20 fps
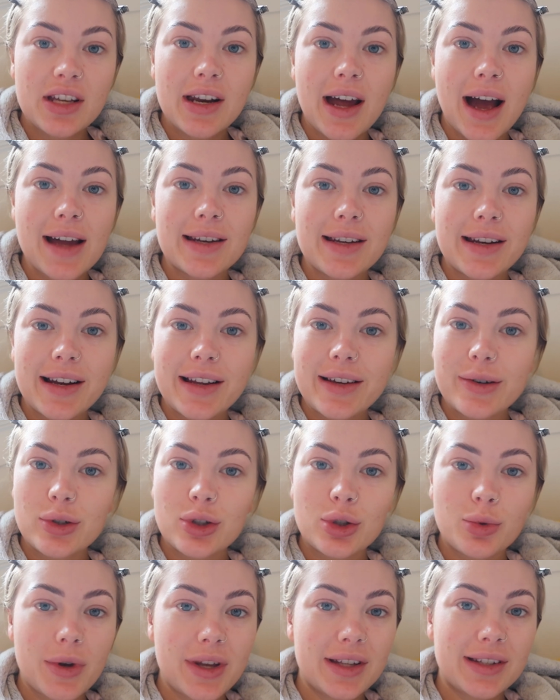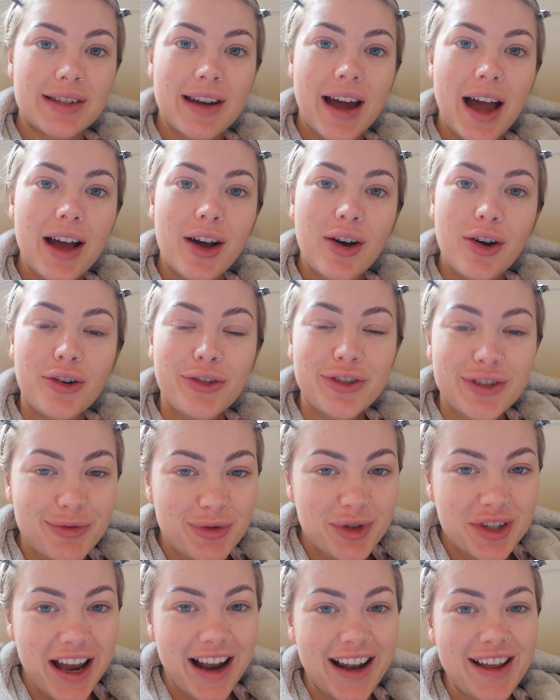going to add in a little sweet snack of
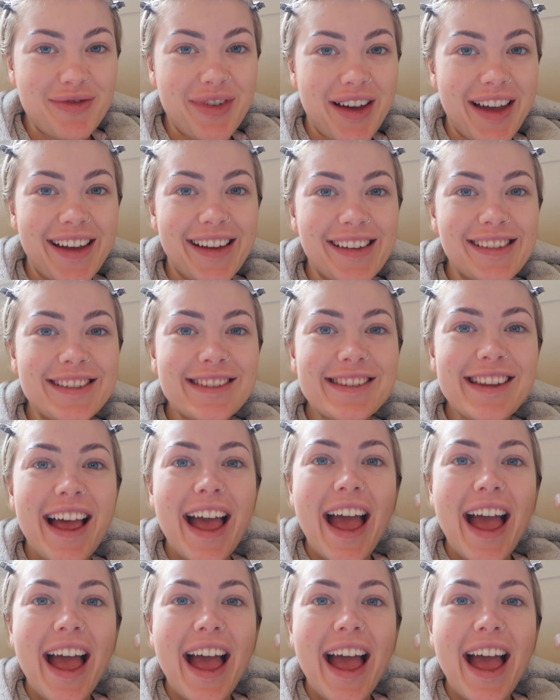some jelly beans,